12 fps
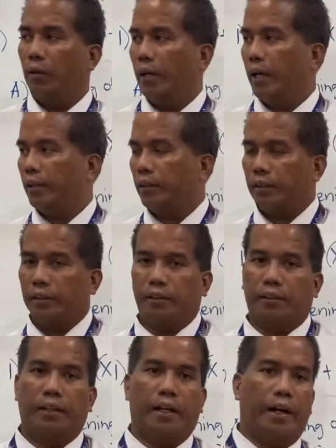
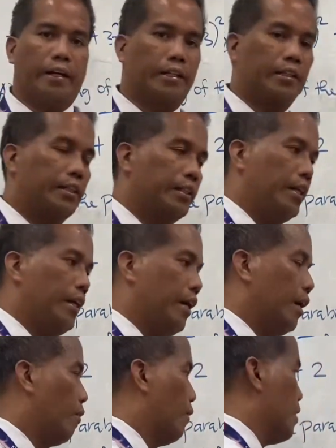let x
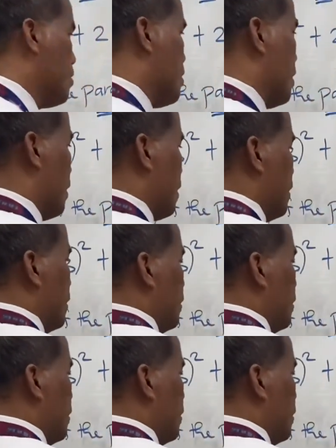equal 0.